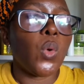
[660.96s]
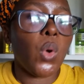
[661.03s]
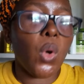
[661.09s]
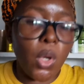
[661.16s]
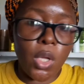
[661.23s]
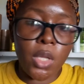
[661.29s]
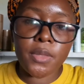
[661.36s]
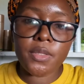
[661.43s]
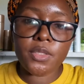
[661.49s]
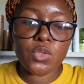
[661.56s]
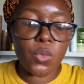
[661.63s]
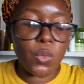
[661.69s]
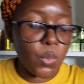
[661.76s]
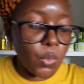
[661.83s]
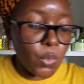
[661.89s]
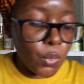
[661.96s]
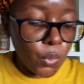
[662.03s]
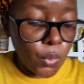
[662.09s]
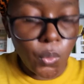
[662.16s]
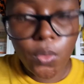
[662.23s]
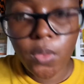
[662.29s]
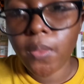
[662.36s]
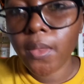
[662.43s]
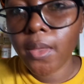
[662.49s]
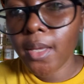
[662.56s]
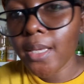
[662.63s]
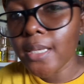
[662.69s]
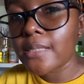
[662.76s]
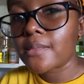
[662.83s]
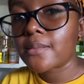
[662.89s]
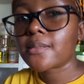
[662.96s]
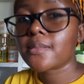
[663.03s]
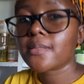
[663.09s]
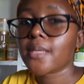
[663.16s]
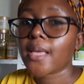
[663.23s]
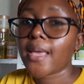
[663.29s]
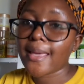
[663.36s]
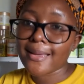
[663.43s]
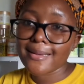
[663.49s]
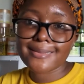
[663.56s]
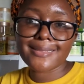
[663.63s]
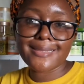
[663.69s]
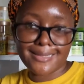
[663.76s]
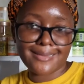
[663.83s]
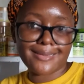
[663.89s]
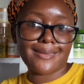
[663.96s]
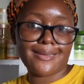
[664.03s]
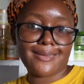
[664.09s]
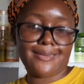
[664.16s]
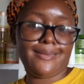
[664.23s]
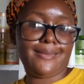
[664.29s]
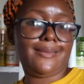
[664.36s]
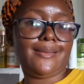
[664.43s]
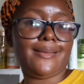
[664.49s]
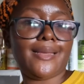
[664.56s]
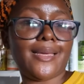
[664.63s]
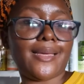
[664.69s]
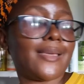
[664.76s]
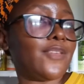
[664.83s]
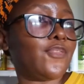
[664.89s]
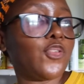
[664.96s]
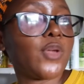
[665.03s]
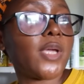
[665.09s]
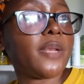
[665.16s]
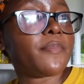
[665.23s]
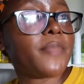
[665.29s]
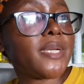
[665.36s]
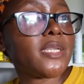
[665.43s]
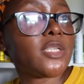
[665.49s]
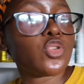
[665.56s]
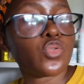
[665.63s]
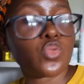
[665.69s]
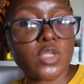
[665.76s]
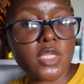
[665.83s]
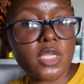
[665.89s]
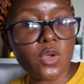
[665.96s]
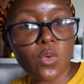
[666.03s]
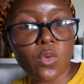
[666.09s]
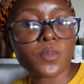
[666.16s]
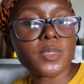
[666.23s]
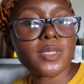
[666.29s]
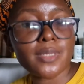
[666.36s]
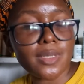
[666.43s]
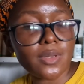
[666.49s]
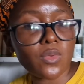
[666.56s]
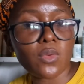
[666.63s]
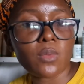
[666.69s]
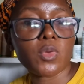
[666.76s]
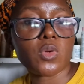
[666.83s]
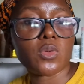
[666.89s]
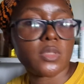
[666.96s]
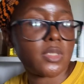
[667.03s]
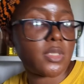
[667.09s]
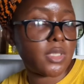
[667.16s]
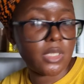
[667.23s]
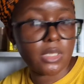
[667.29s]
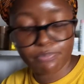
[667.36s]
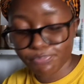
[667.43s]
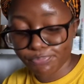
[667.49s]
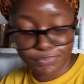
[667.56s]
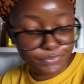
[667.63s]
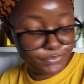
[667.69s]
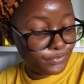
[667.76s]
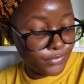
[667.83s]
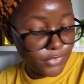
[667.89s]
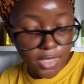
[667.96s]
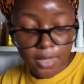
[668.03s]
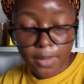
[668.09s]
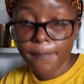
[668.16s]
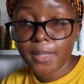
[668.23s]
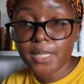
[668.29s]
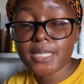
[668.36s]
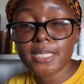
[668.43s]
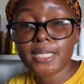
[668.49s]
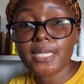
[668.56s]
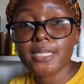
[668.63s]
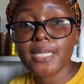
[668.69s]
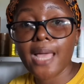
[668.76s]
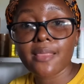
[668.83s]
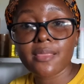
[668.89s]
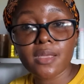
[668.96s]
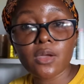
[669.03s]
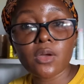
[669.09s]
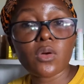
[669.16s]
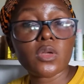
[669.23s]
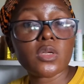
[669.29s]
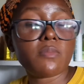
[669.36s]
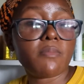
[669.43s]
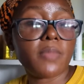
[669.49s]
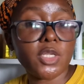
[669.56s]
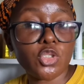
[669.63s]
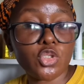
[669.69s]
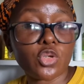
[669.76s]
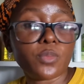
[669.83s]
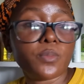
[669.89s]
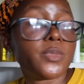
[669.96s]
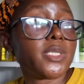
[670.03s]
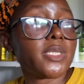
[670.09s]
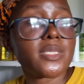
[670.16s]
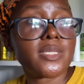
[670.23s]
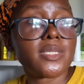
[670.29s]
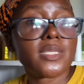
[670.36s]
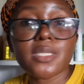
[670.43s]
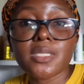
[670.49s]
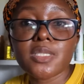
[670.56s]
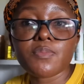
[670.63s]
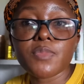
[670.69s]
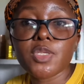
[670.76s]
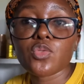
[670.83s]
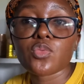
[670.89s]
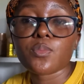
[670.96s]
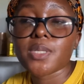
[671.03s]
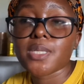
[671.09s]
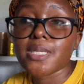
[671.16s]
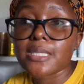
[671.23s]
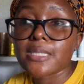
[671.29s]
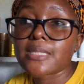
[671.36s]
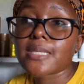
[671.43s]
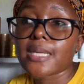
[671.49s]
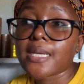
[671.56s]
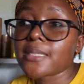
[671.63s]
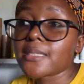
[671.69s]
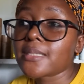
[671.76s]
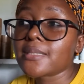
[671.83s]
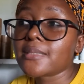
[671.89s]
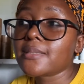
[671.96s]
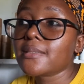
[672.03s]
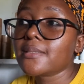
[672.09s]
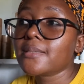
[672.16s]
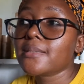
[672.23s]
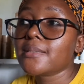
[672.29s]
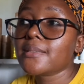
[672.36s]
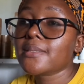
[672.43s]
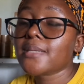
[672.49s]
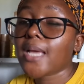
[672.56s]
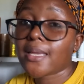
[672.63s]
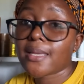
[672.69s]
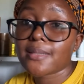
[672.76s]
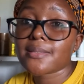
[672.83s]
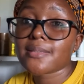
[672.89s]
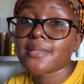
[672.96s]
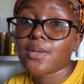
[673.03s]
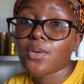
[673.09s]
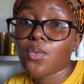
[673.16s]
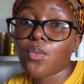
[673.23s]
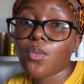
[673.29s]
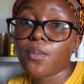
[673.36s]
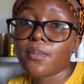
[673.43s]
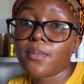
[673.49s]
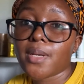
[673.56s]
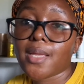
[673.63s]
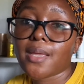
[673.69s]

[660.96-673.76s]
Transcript: Oh, this korokoro thing is hectic. Like, if you can manage to stay home, stay home, because personally, I thank God my job just needs me to be inside. I can stay home.